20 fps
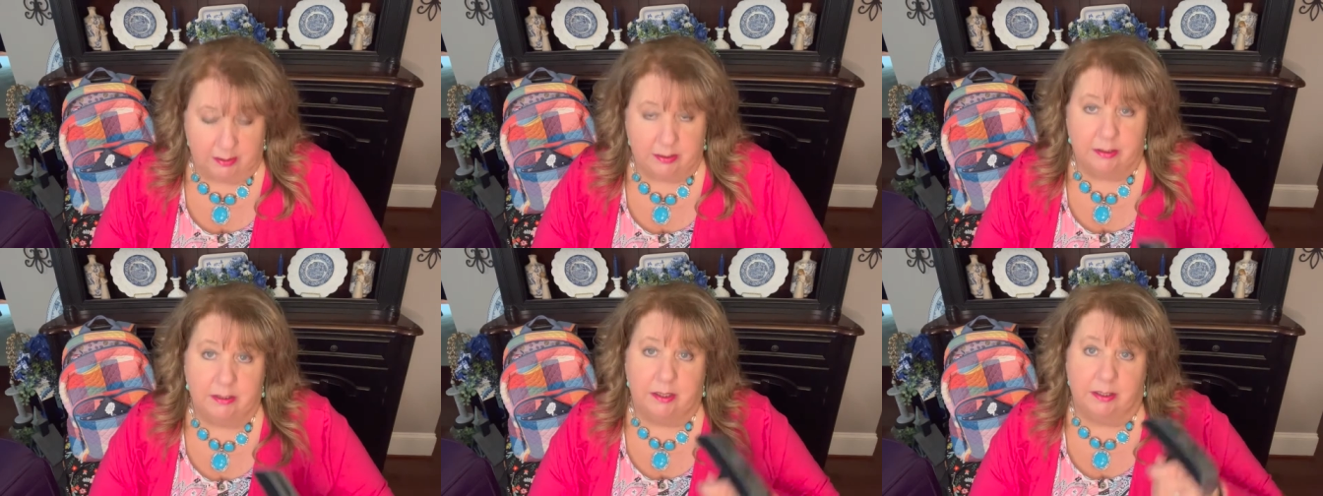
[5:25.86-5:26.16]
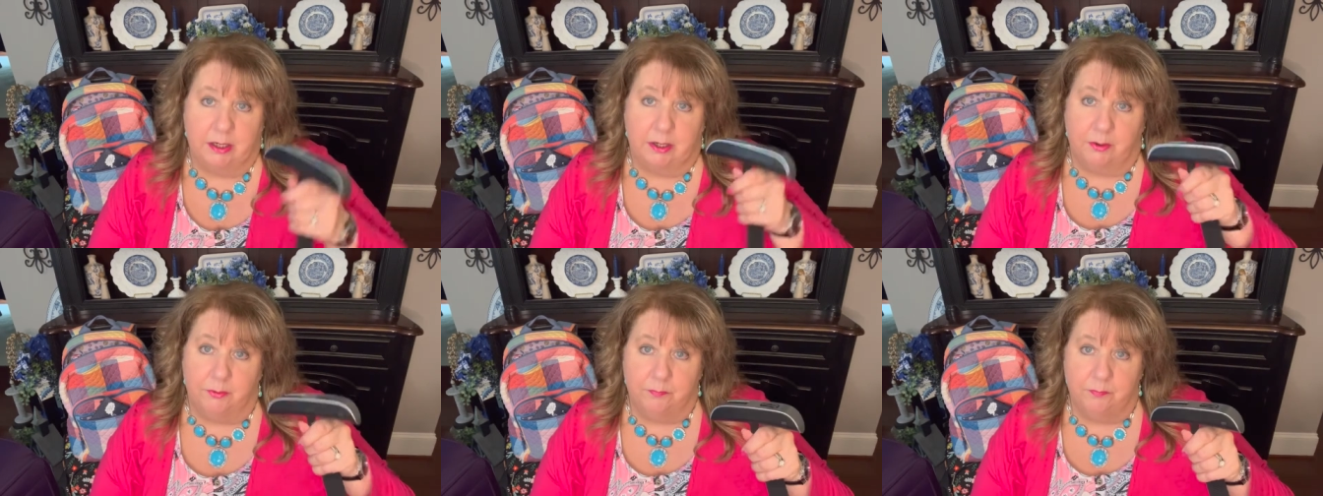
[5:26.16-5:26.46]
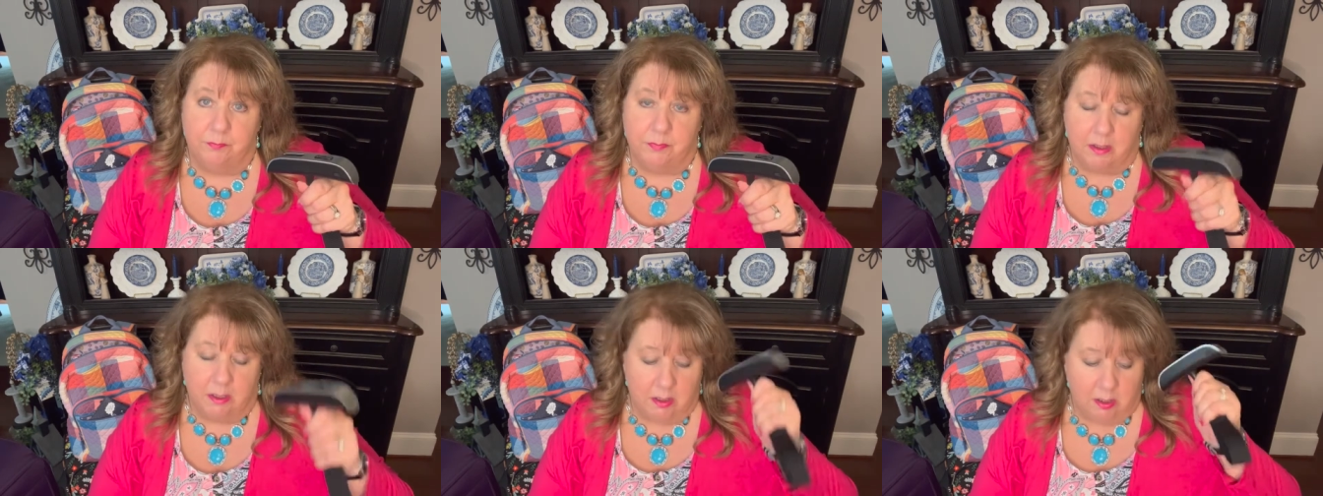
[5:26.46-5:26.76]
you know?
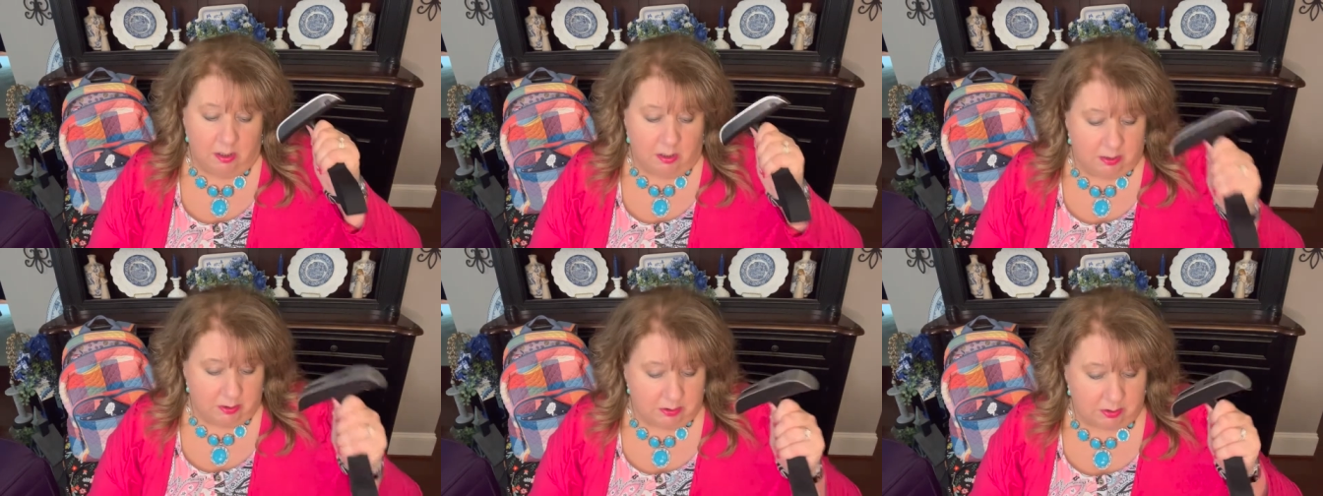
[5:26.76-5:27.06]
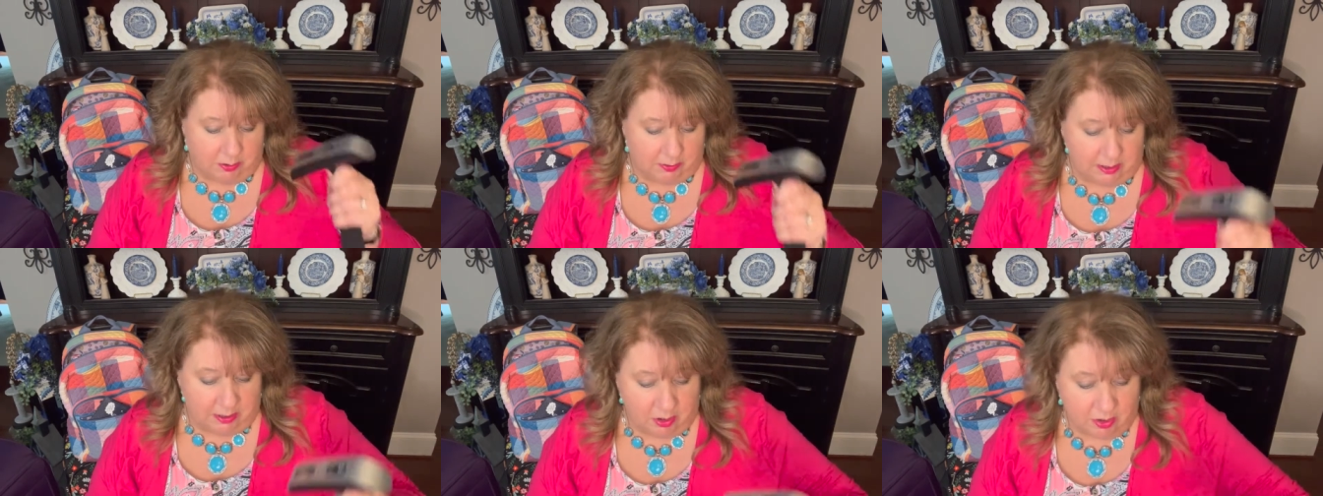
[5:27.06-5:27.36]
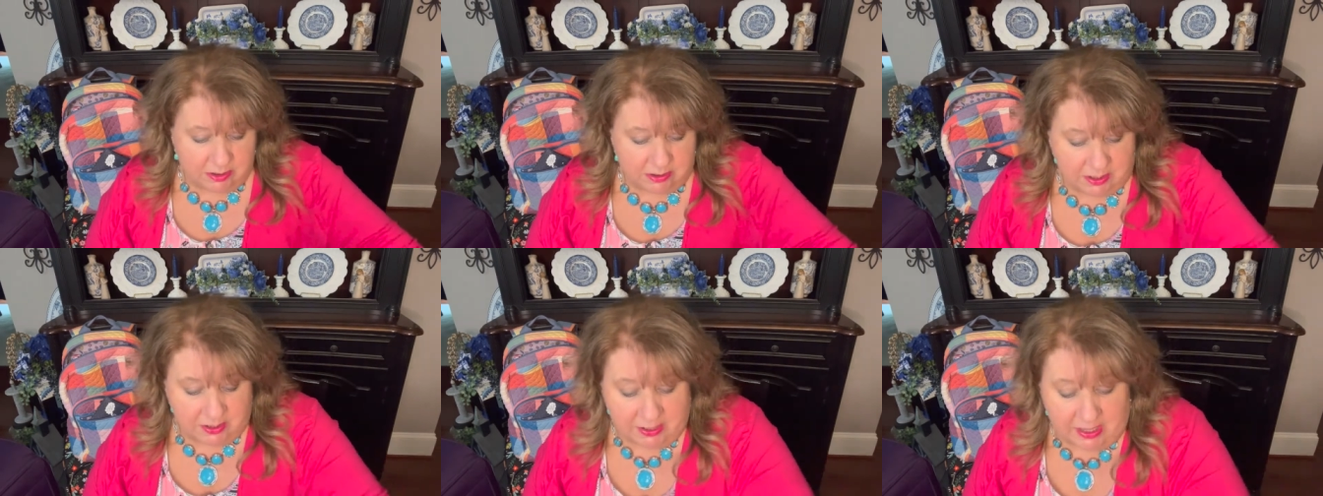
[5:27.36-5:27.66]
So
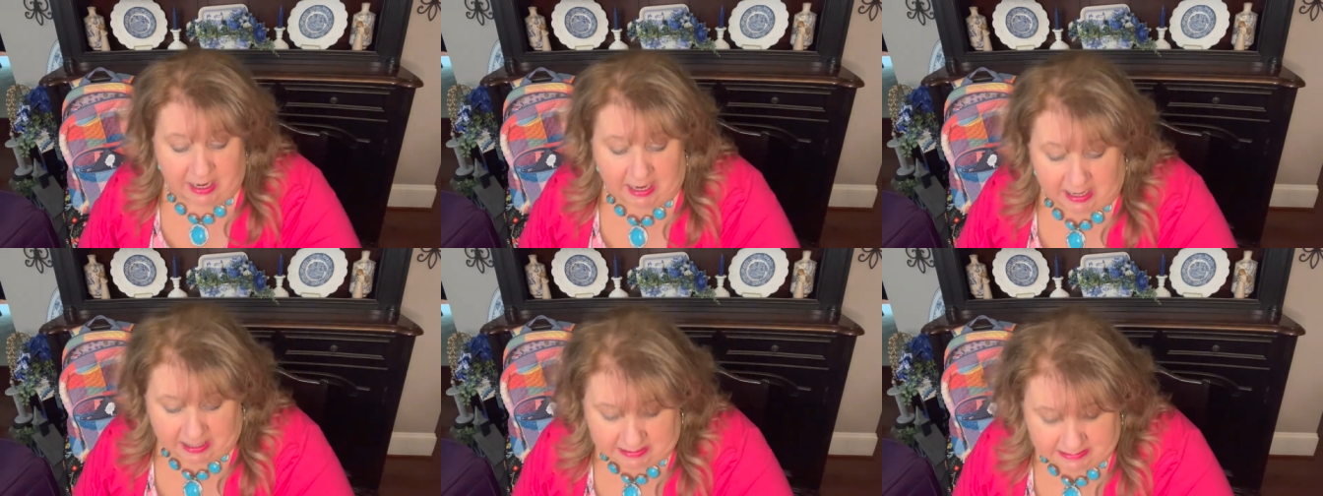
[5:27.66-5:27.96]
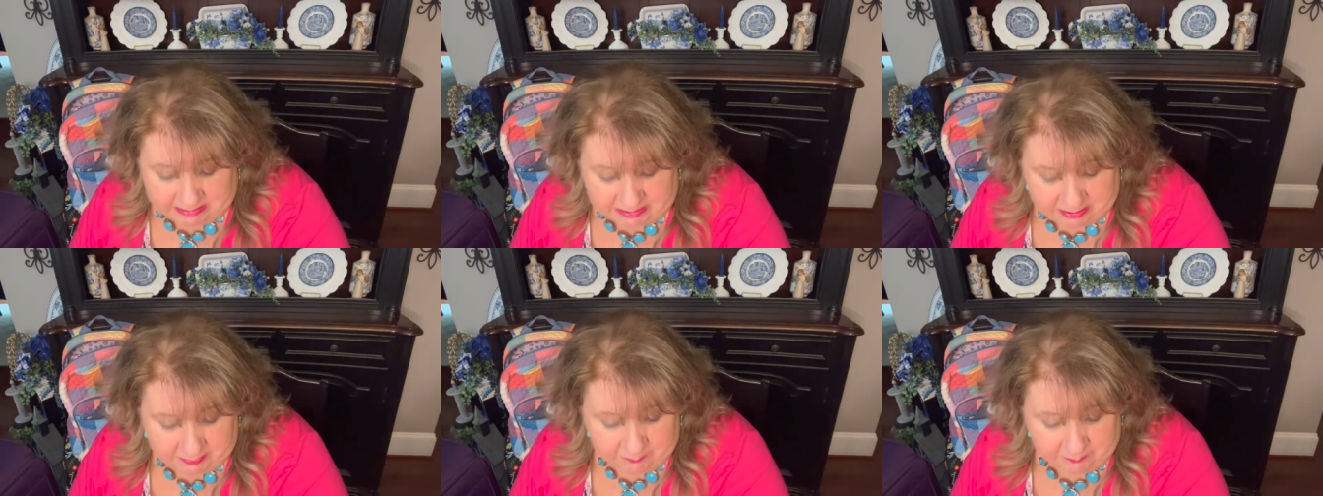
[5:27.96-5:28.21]
there's that.